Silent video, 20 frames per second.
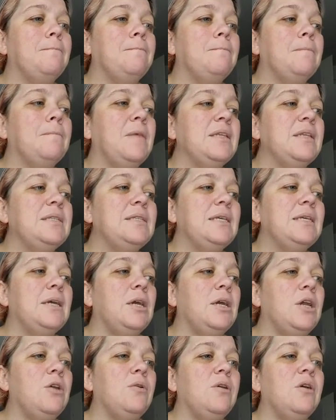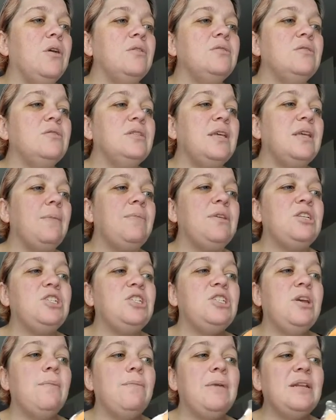Let's see here. You can also skip the
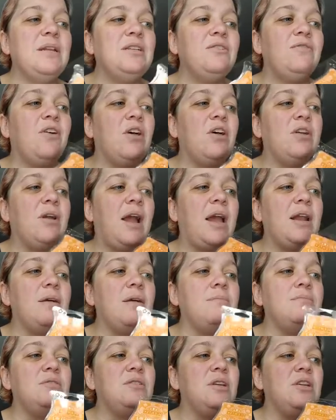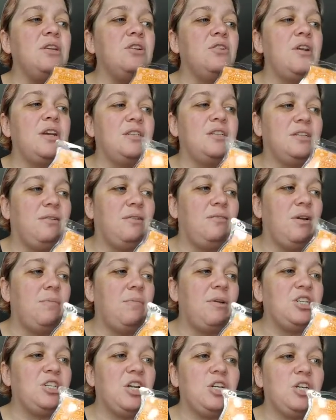shipment of all your items in your next delivery
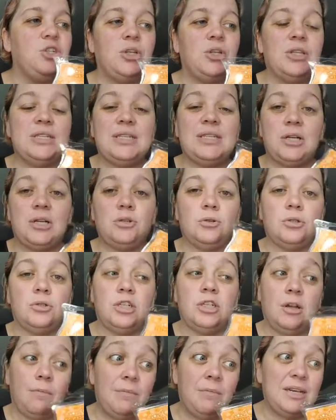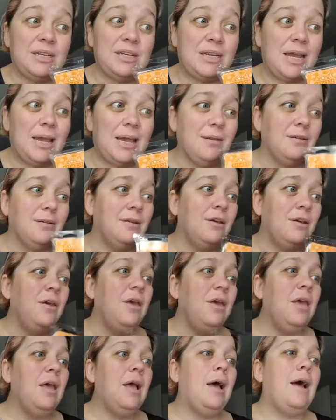by changing the scheduled shipment date.
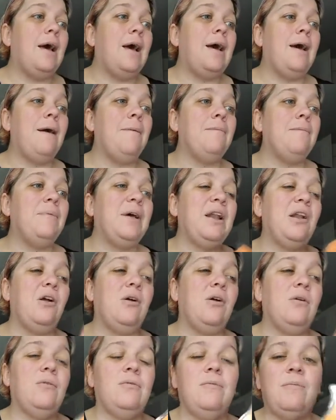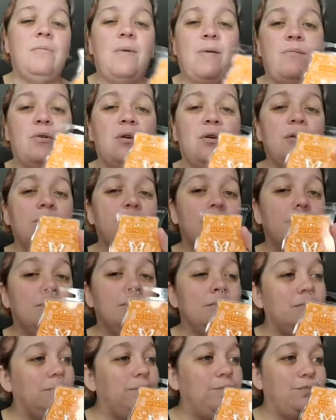But remember,
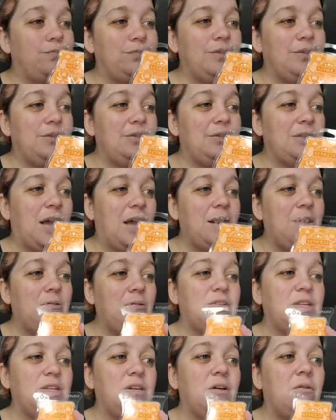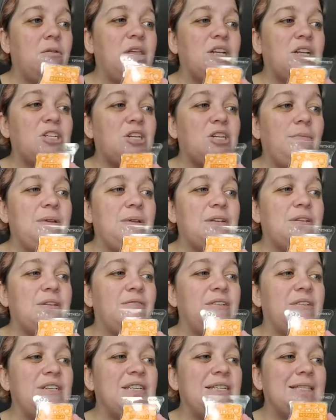side note to know that shipment
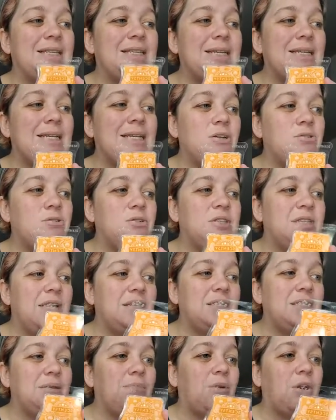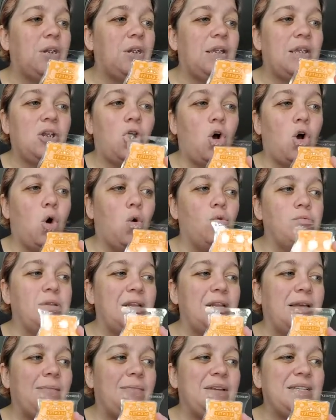of a discontinued Scentsy bar can
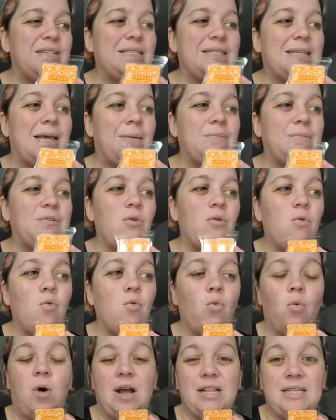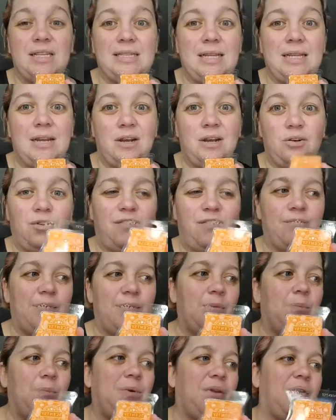only be skipped once in a
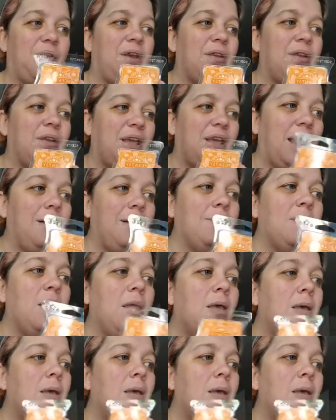12-month period, okay?